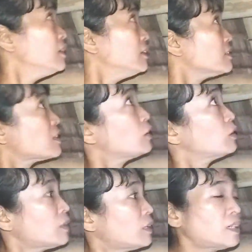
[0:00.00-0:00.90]

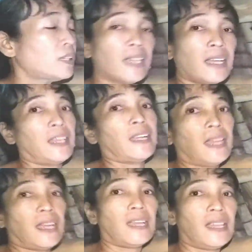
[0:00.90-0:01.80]
singular,
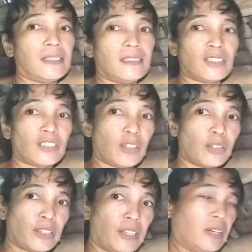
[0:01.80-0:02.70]
and so
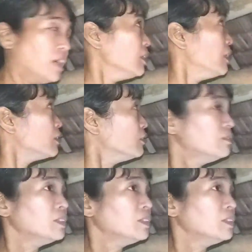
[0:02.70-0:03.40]
there are a lot of